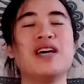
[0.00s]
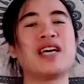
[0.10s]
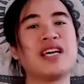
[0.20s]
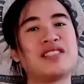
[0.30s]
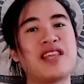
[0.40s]

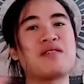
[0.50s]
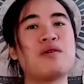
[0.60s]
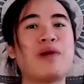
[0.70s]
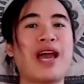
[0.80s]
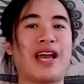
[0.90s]
Is there a
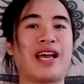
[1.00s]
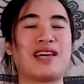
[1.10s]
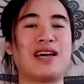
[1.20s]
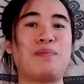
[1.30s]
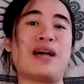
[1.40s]
way
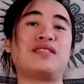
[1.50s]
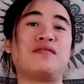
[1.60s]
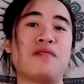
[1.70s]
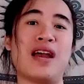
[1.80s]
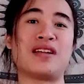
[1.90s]
that best
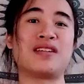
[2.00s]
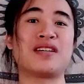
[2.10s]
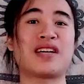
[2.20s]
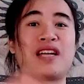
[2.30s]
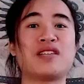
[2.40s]
friend
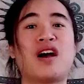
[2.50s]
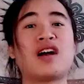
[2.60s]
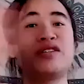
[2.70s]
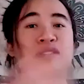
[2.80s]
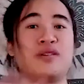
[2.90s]
can
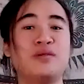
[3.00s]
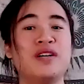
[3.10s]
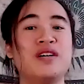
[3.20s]
talk to